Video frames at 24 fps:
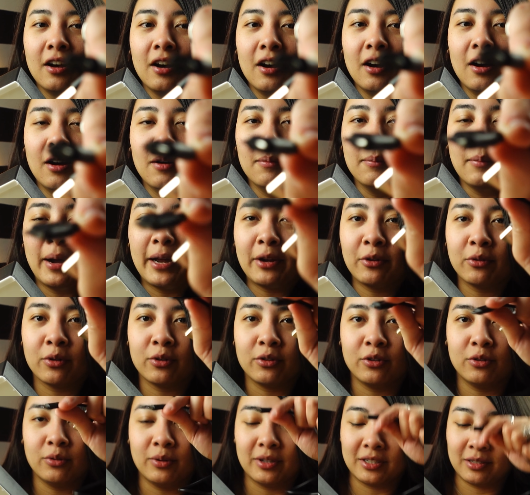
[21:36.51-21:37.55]
uh, micro
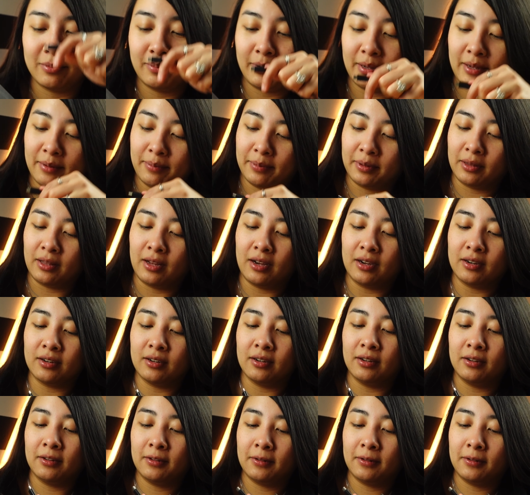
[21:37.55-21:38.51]
USB plug.